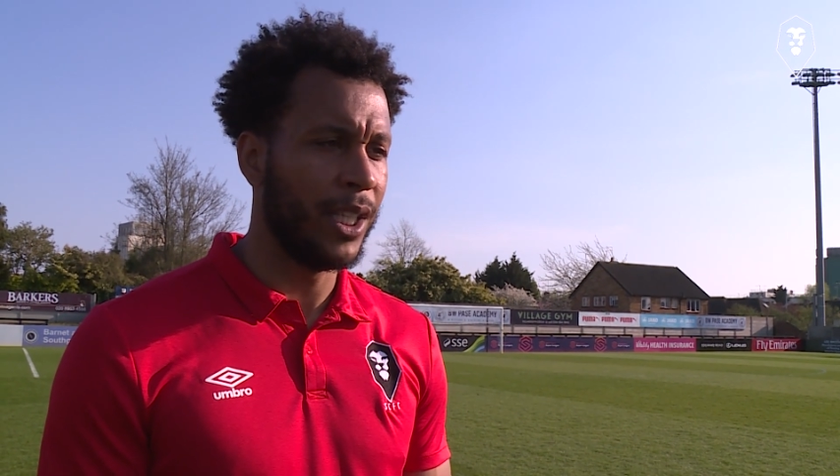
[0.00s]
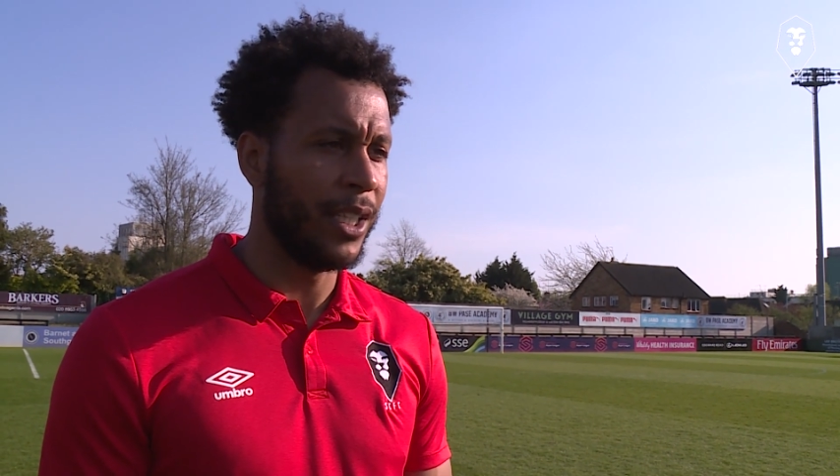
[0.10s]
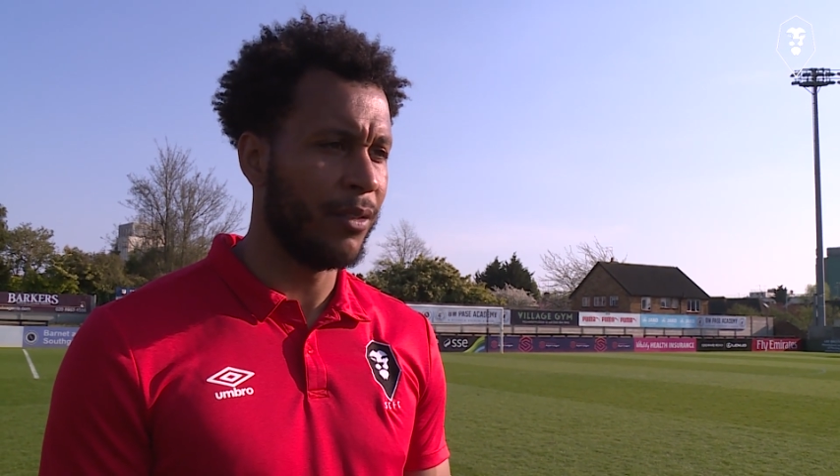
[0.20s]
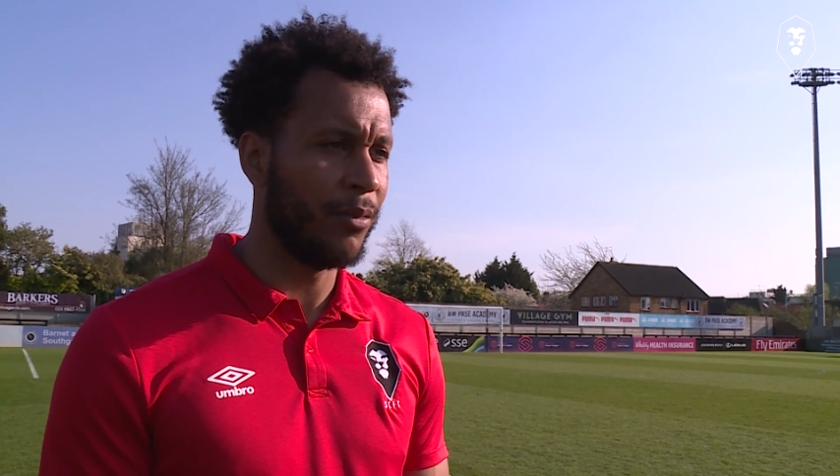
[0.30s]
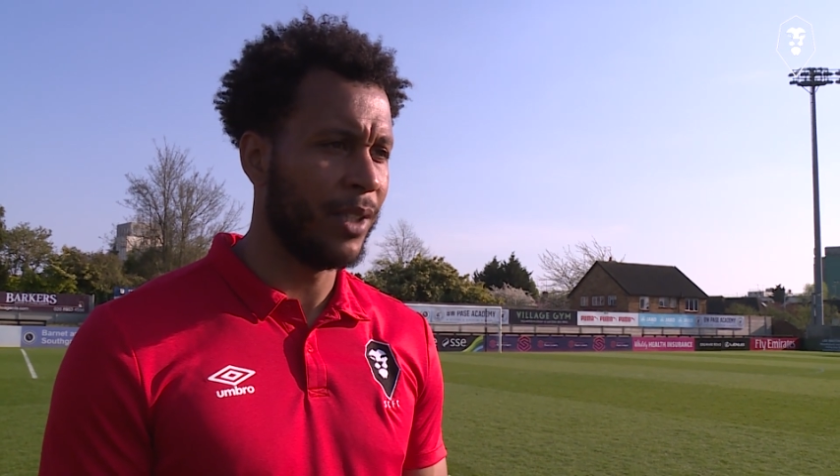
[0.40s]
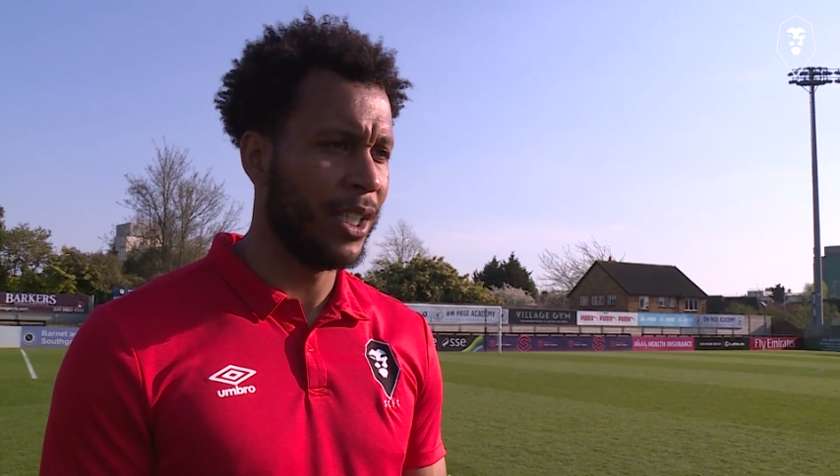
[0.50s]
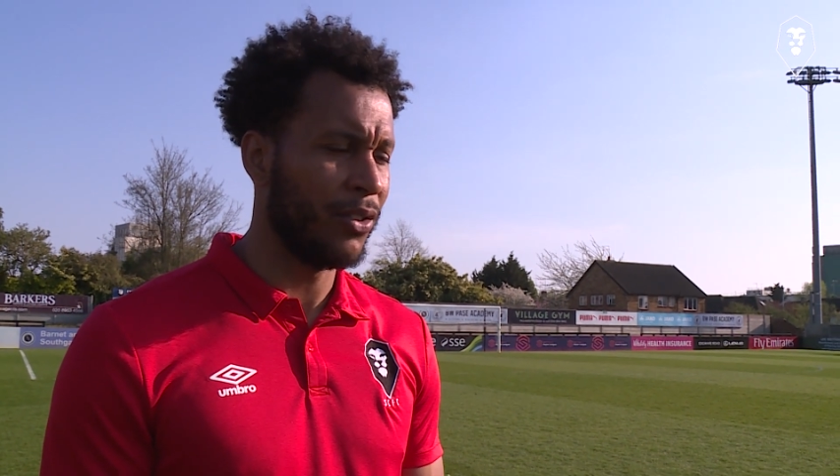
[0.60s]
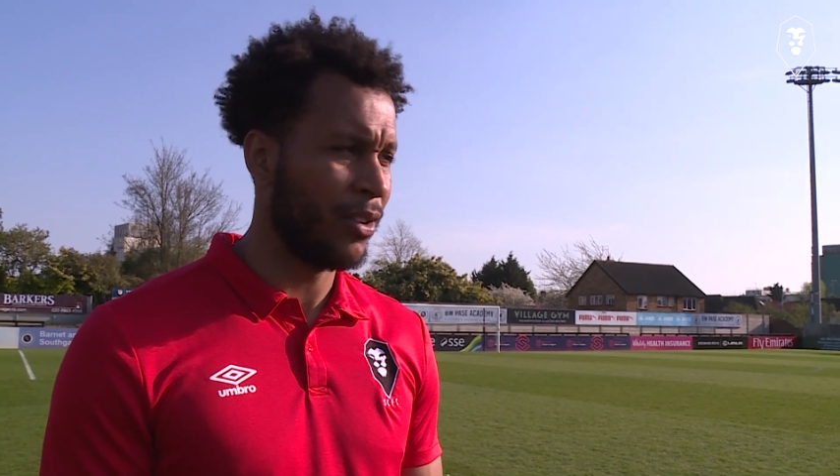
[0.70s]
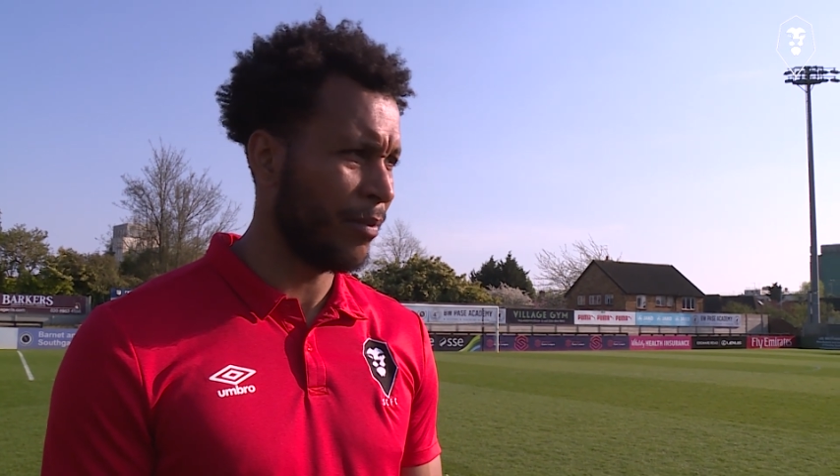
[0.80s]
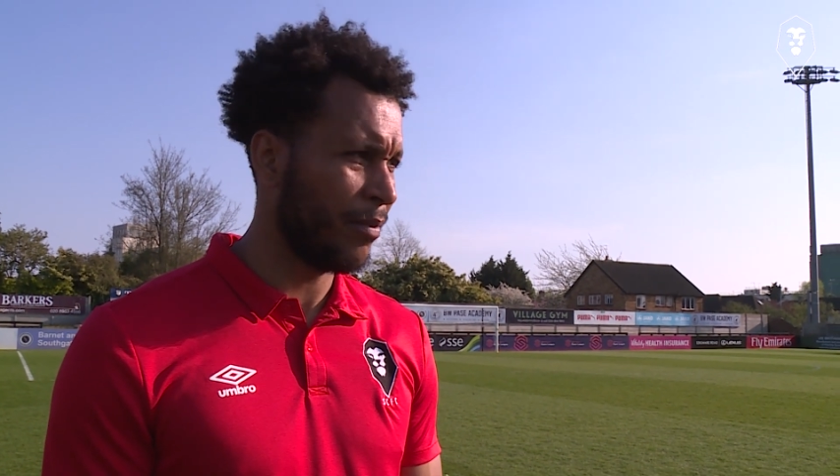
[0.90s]
we need we
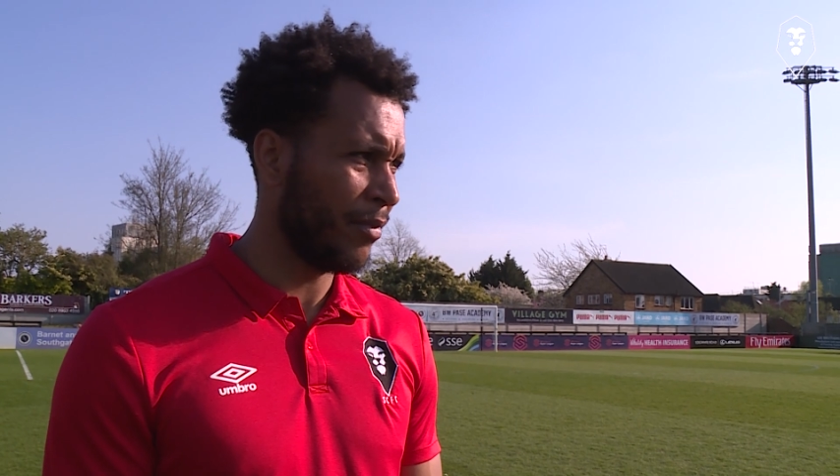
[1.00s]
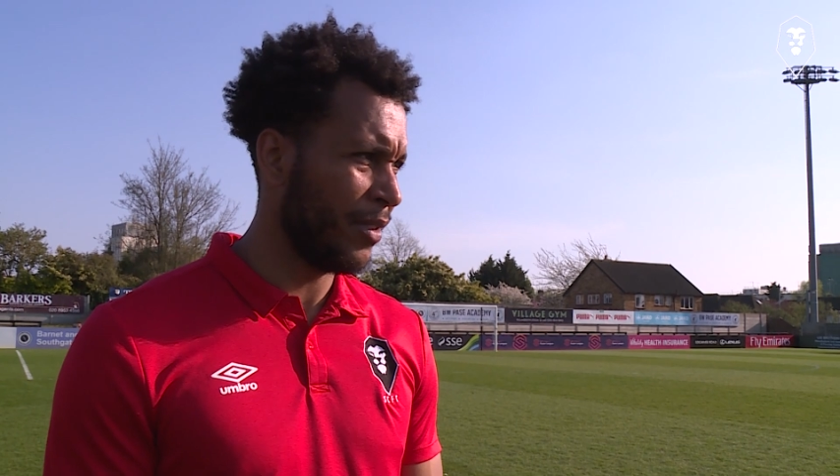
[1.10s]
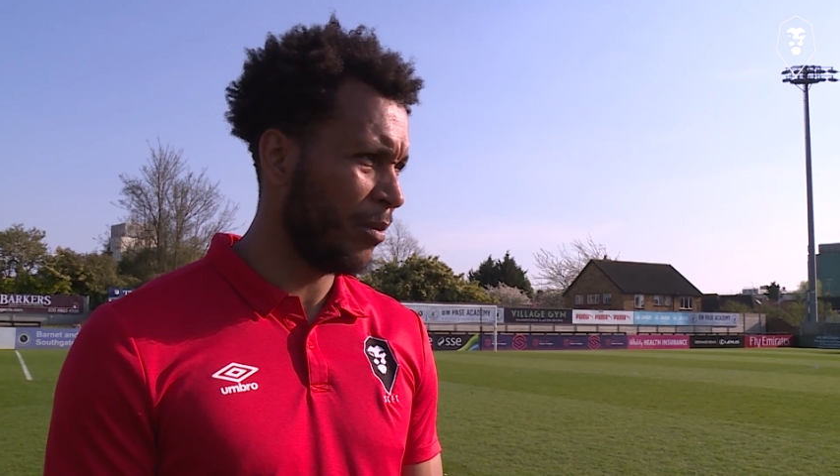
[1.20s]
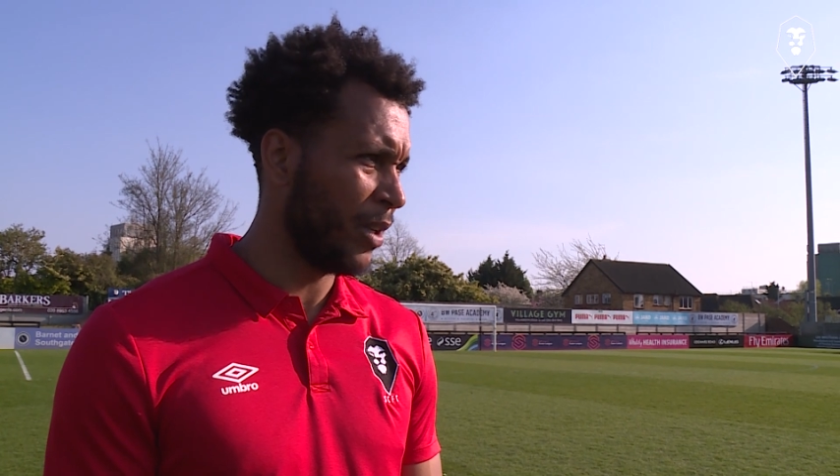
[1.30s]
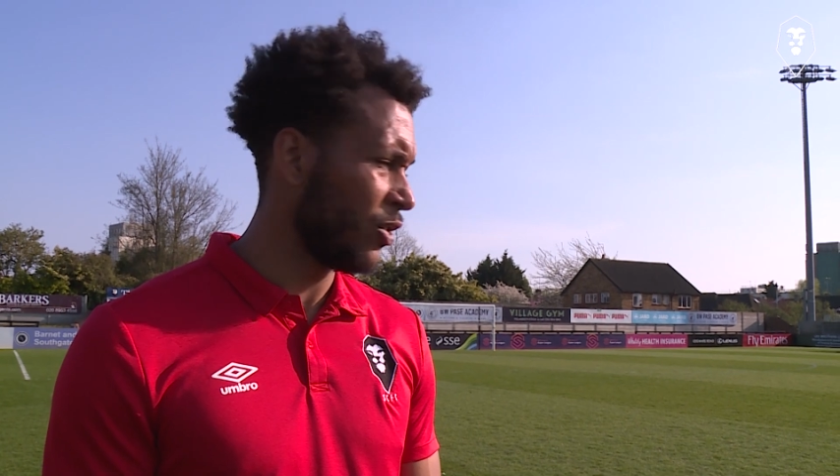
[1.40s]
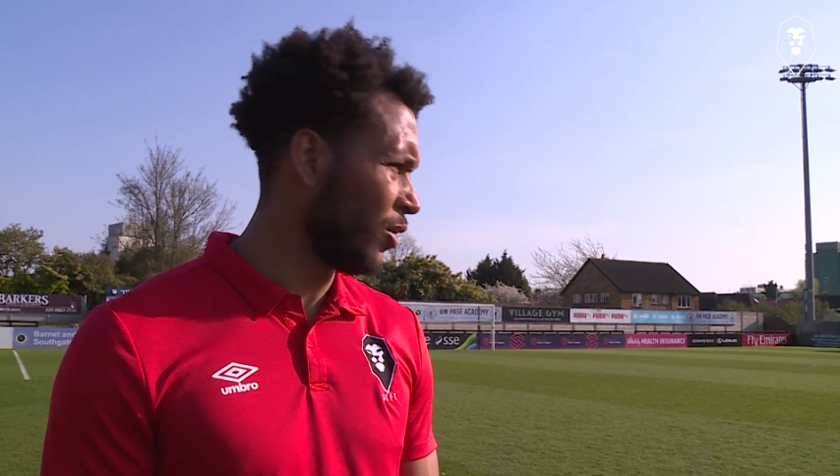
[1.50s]
need your your big